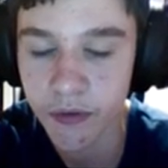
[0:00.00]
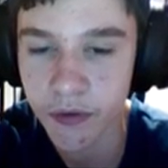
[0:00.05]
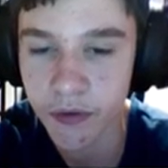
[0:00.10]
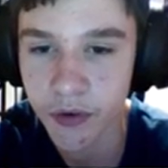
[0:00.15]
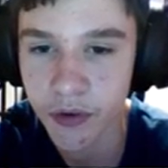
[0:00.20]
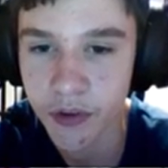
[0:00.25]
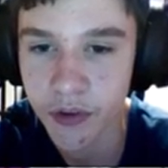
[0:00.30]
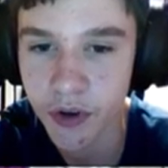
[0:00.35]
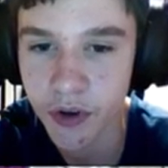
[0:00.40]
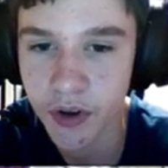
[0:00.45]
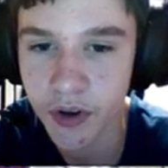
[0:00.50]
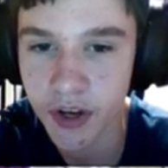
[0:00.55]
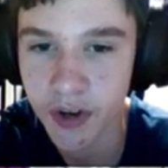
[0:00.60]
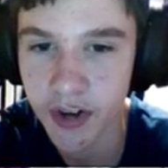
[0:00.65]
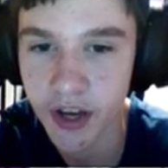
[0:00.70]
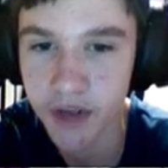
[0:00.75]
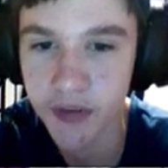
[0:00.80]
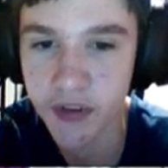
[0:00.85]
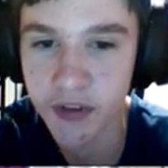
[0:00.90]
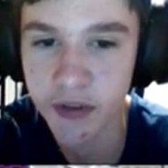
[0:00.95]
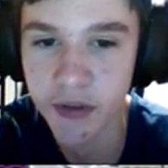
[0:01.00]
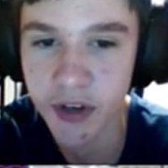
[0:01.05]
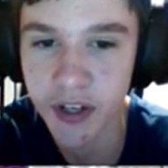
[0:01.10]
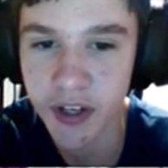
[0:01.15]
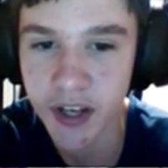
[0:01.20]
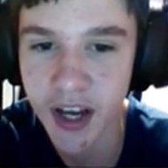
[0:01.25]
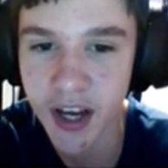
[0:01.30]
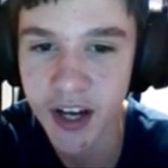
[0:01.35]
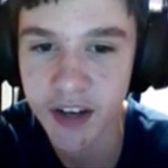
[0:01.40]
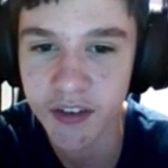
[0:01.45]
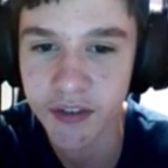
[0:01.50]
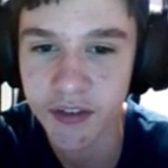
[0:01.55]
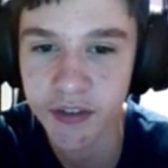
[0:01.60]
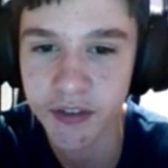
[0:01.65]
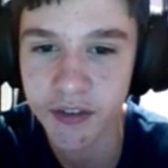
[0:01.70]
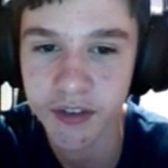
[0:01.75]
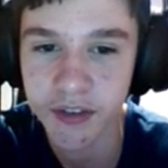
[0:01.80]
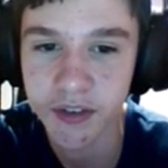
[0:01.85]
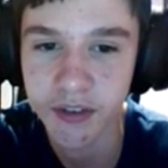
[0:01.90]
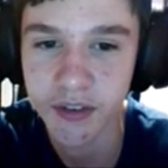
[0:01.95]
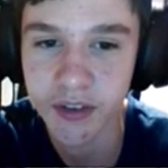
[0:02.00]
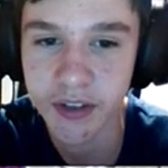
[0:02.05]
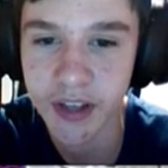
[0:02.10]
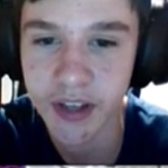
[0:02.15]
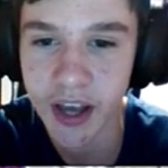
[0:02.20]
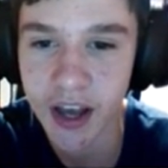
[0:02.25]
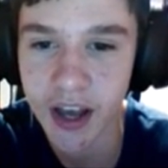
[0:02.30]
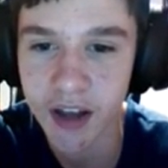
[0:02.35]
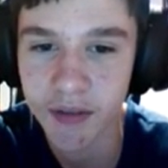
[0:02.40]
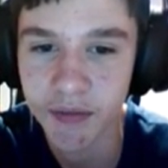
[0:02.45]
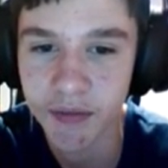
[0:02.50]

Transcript: persona. I mean, what kind of? Yeah.